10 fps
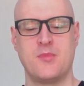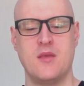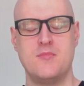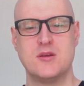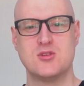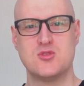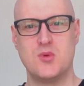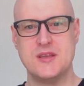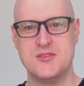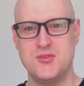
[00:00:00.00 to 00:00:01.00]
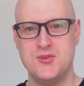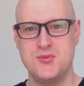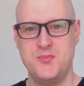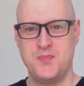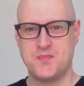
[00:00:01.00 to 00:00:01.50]
Measure
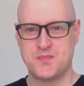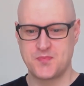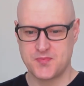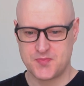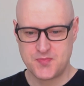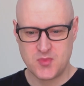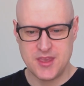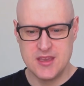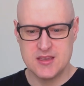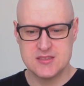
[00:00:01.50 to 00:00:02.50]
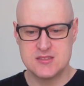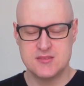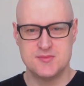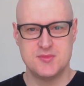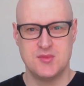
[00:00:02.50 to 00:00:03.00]
22
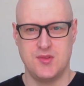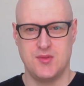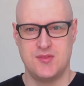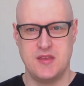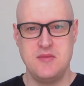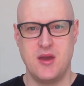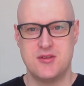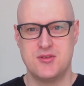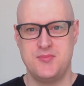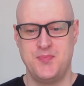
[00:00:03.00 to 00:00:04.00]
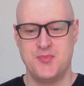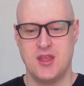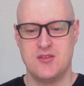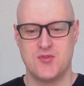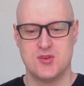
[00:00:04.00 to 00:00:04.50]
is D minor
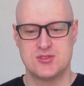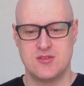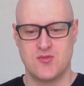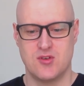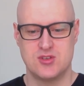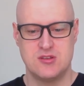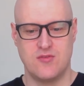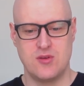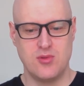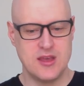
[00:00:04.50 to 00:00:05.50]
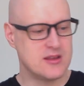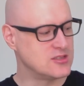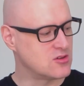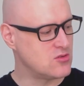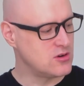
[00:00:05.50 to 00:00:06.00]
in first inversion if we play it as a
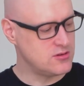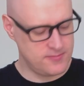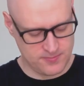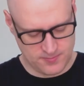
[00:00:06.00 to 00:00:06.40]
chord.